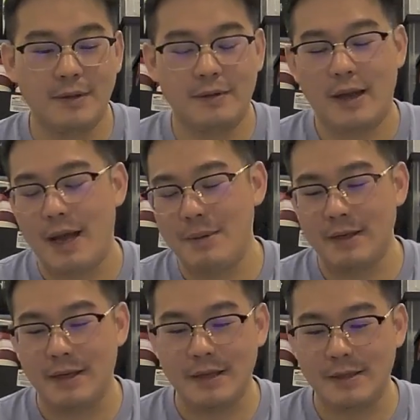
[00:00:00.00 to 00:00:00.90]
I
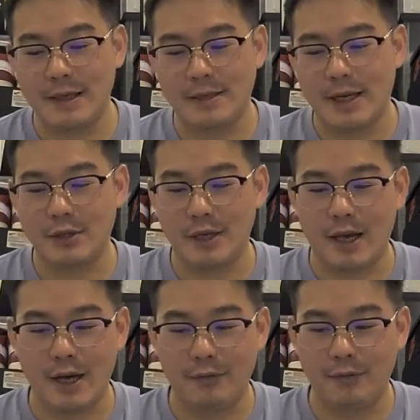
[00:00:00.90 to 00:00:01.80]
mean, it's actually
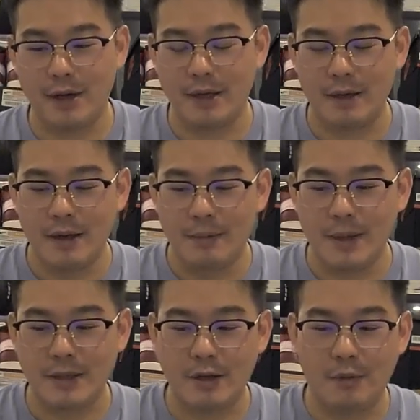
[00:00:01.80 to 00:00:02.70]
kind of funny
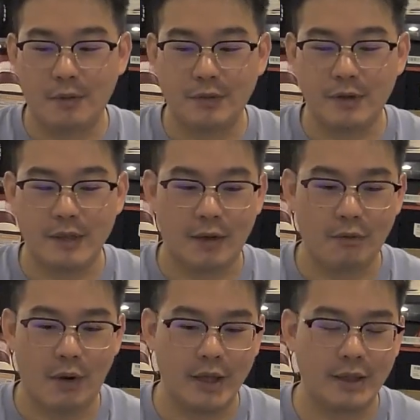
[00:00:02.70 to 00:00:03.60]
because it almost feels like,
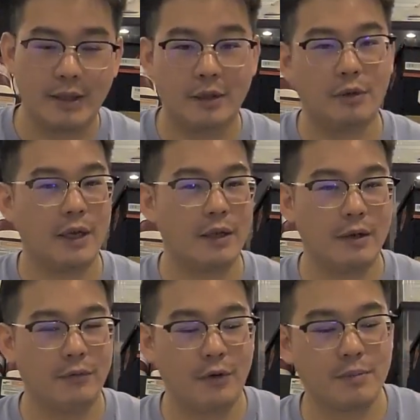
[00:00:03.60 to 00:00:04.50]
why didn't they do that in the
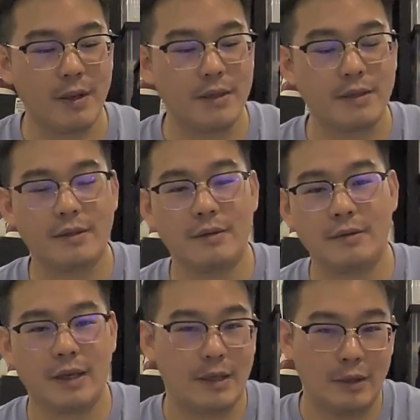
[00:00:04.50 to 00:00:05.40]
first place?
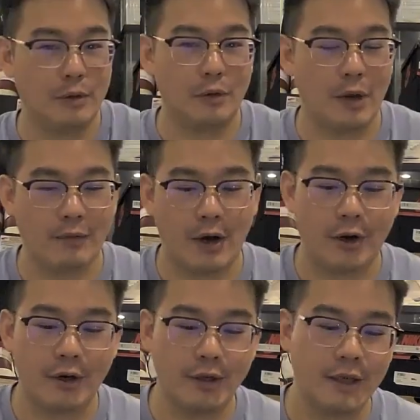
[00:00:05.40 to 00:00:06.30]
They didn't have
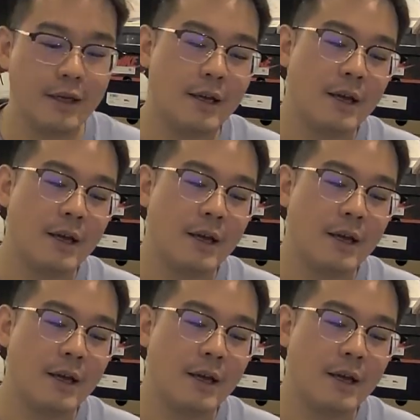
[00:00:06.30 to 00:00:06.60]
R&D.